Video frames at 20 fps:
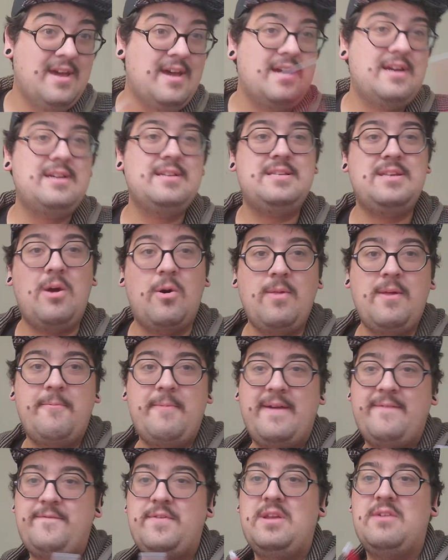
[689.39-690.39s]
Because the only
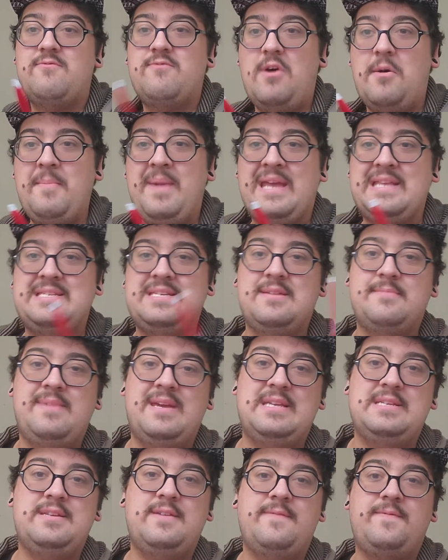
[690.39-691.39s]
way for you to romance him
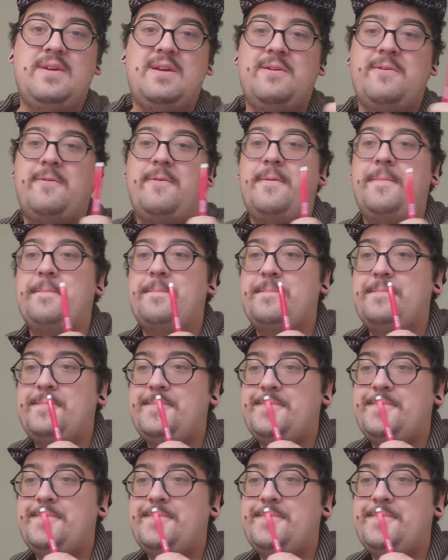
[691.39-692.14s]
is if you